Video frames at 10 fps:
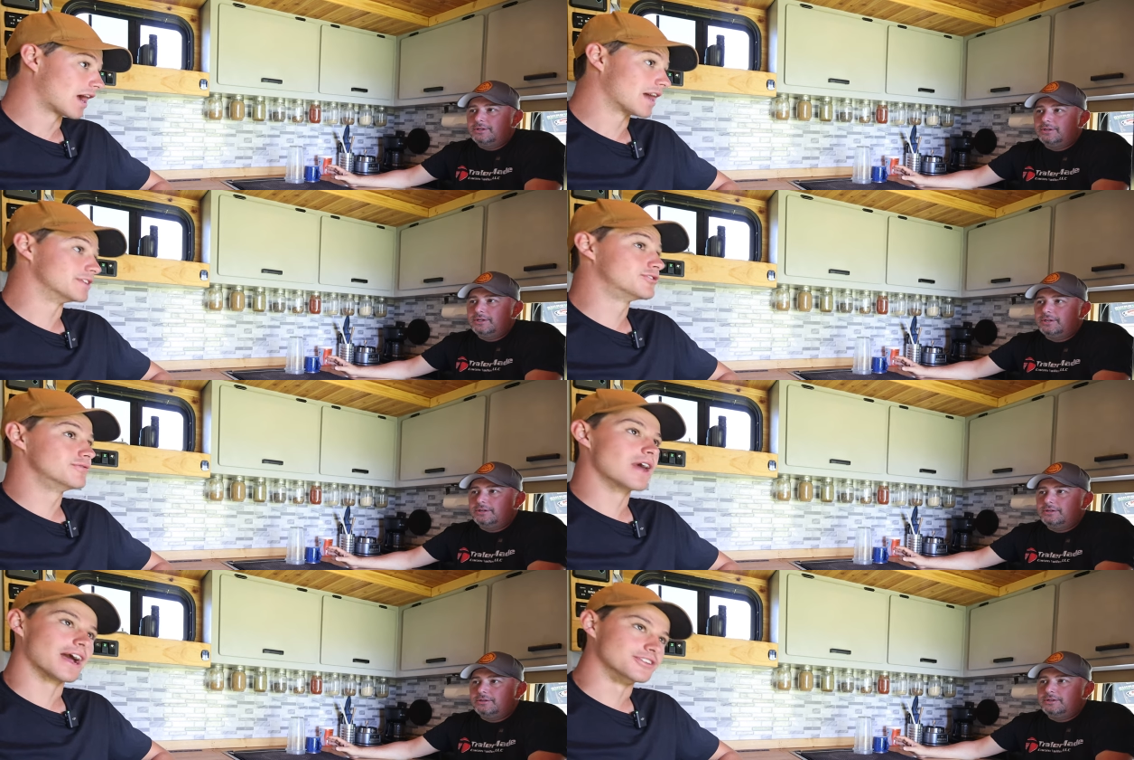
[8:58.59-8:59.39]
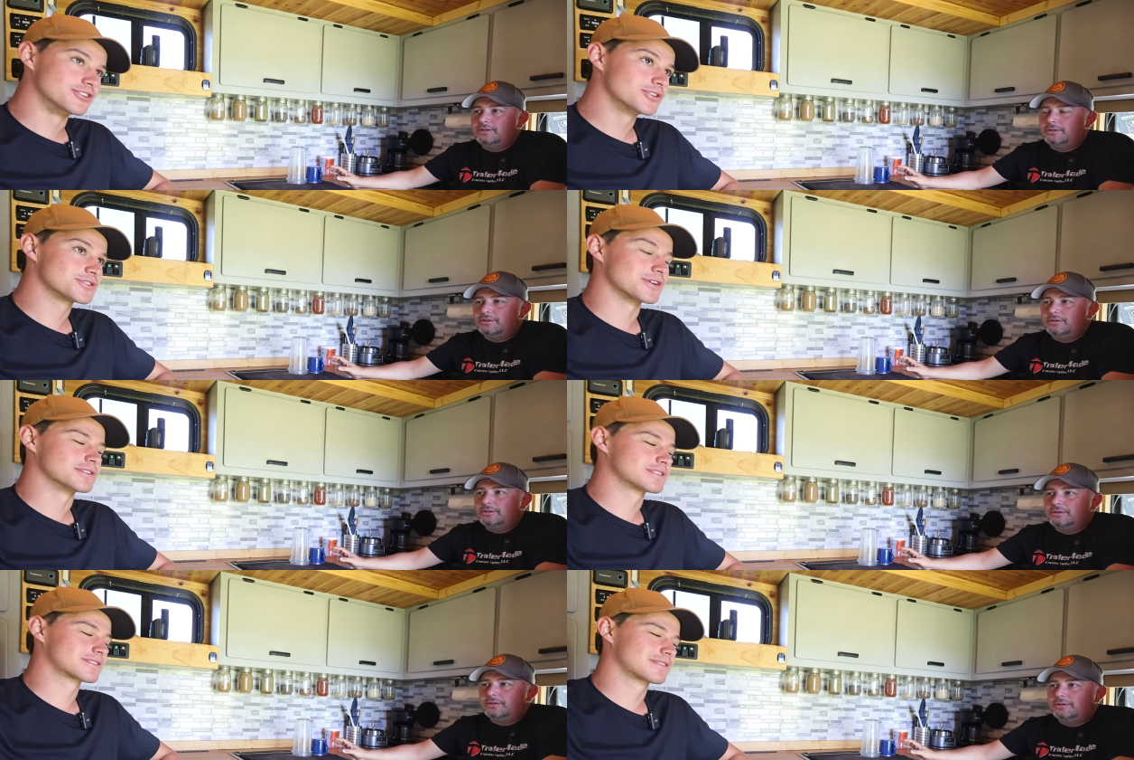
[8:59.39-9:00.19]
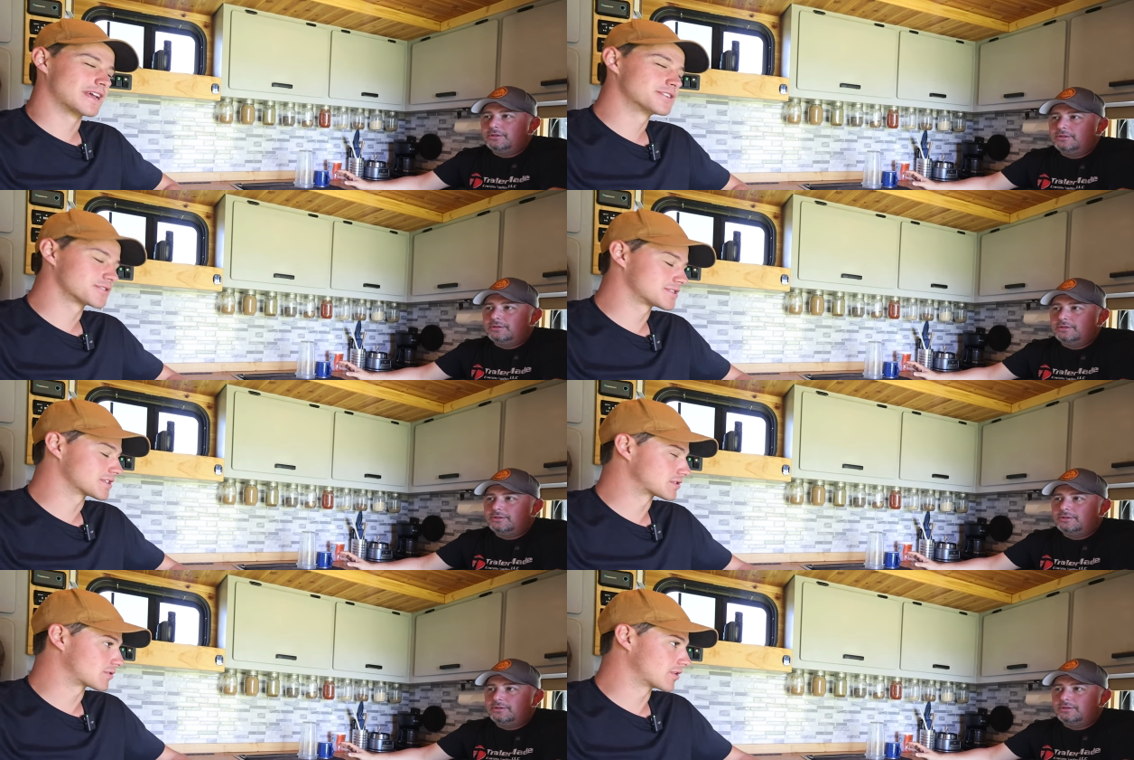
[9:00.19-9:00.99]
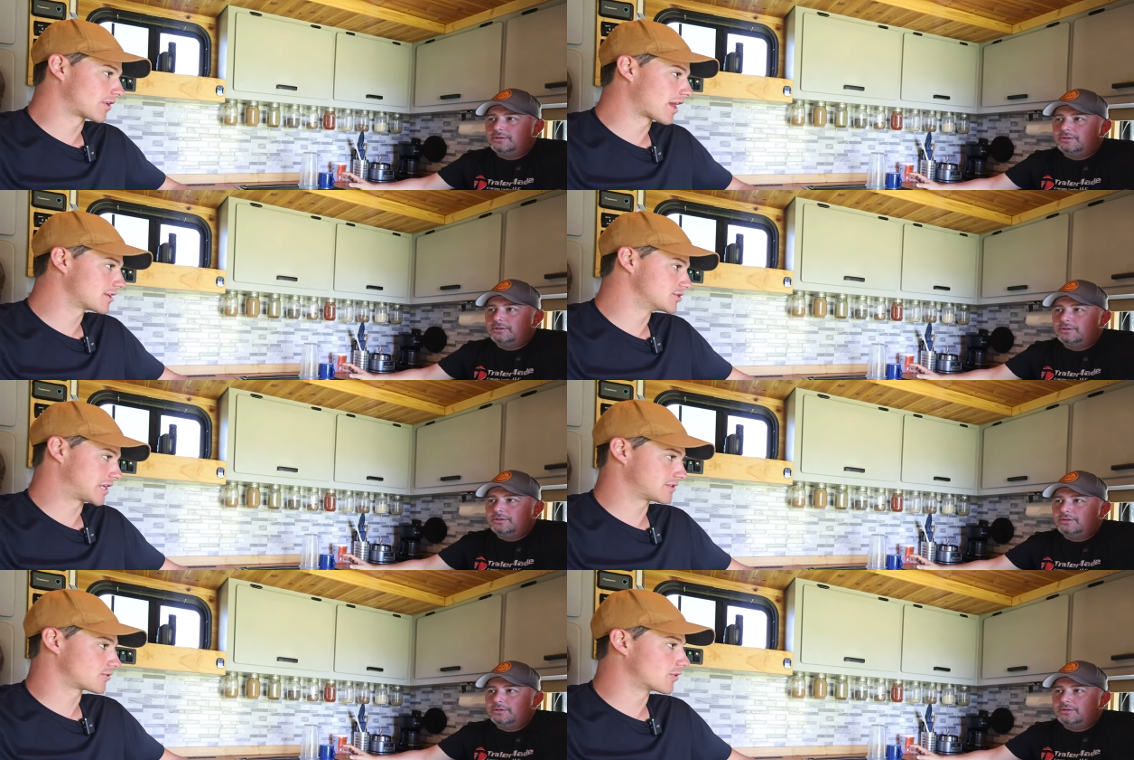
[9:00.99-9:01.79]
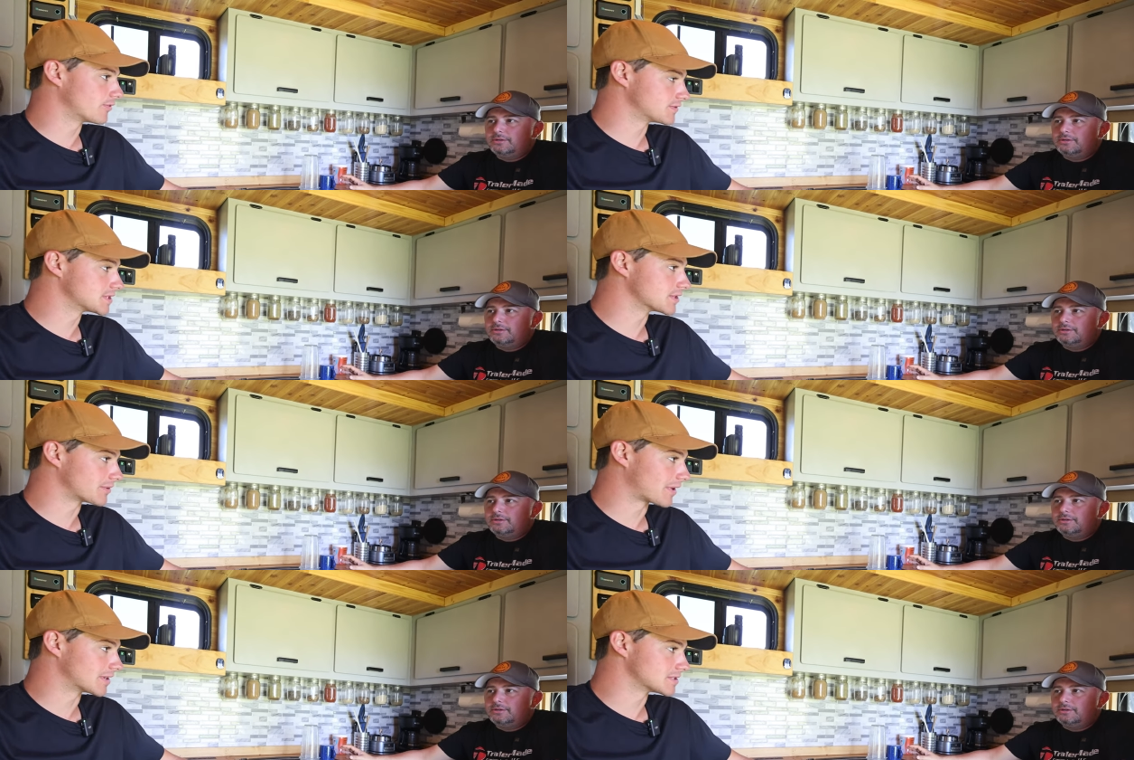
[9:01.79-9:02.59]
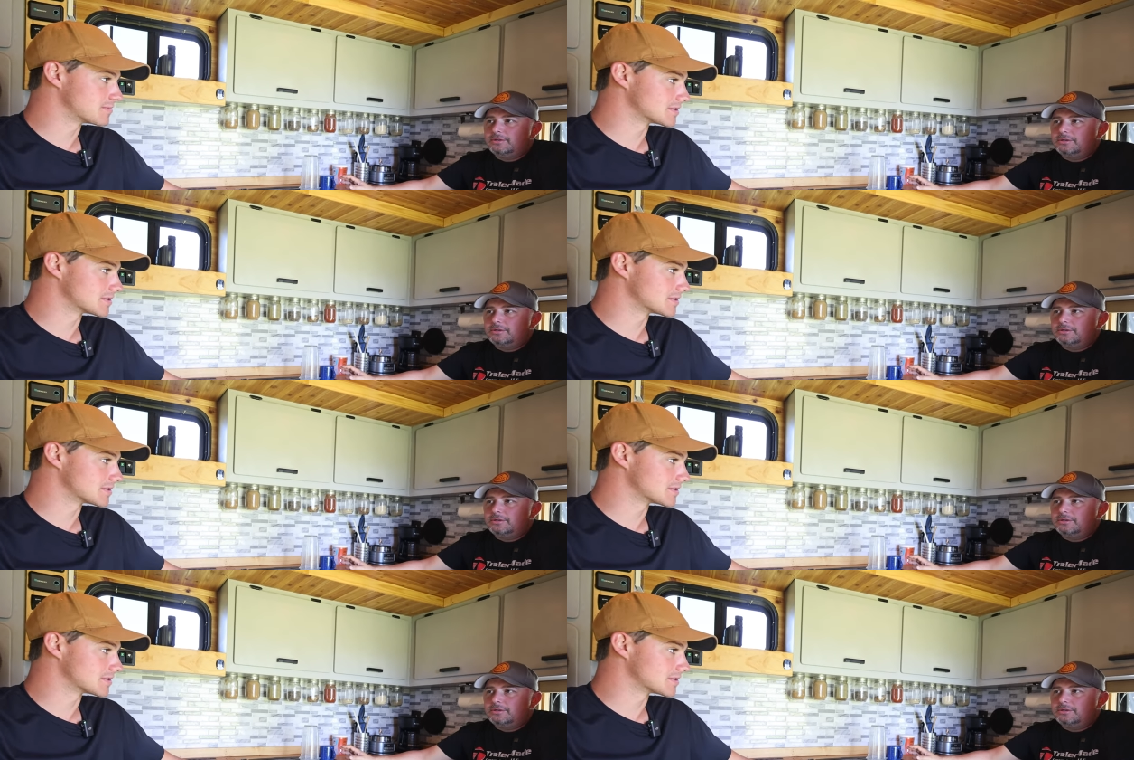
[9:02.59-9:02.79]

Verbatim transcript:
Speaker 1: I, I do, so it's an interesting story there. I had a janitorial and facility maintenance